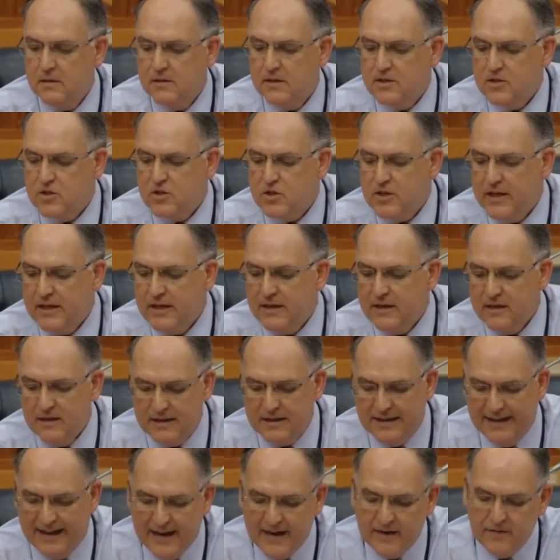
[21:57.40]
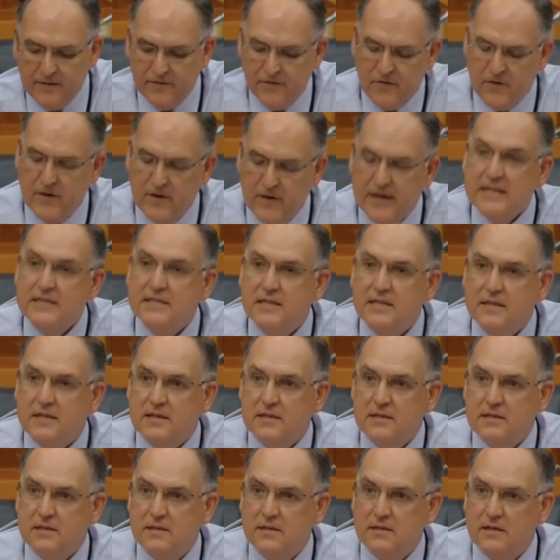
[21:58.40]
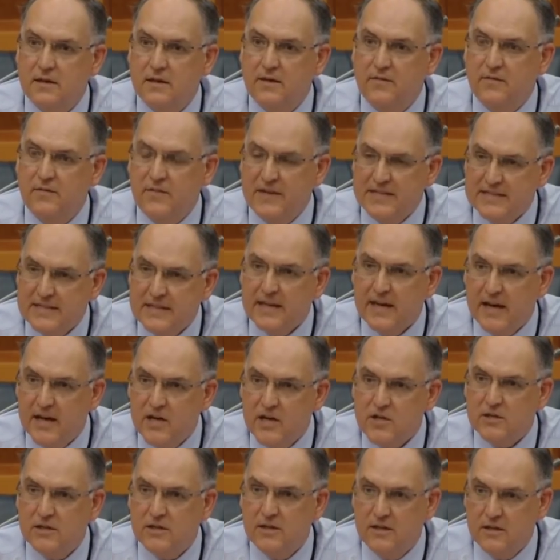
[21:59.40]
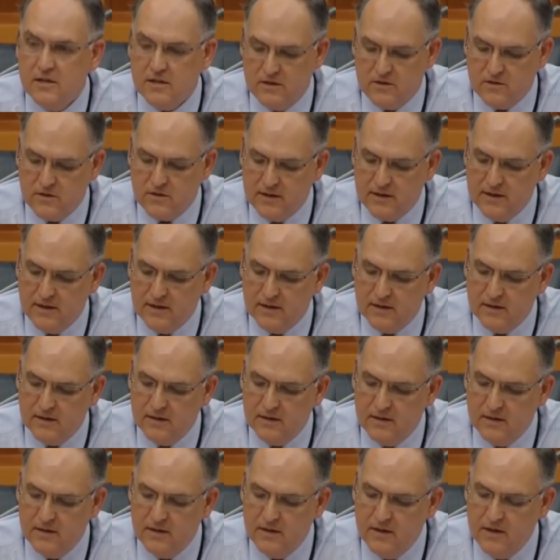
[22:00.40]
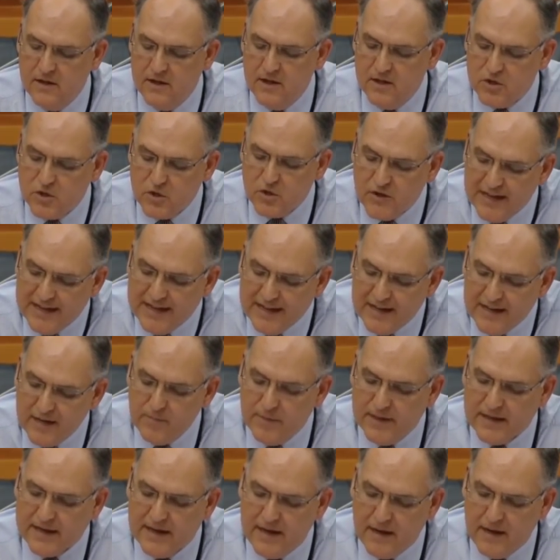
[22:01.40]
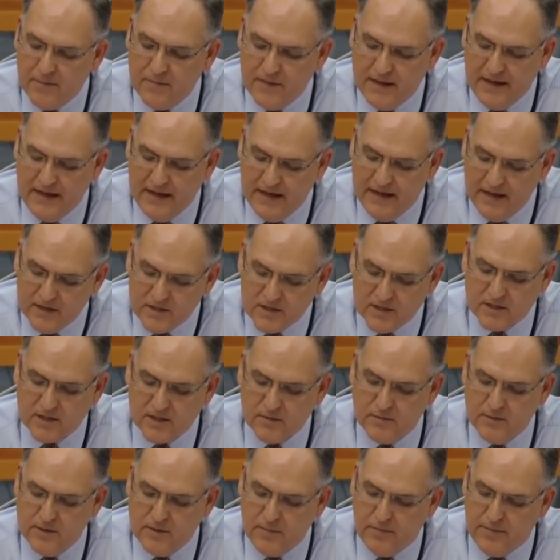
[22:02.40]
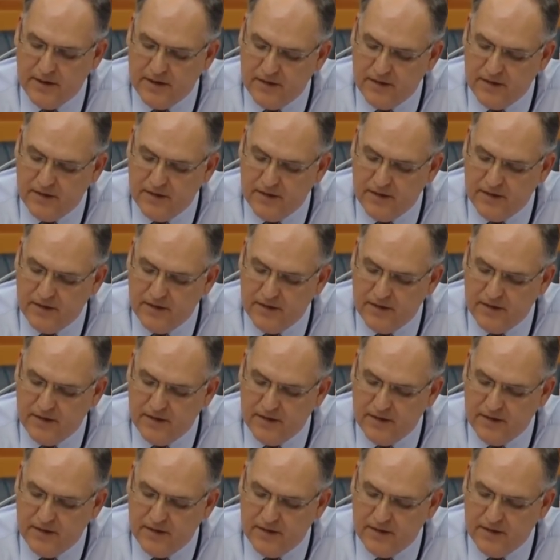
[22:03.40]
The G9 forensics investigation into Trillion. Trillion became the illegitimate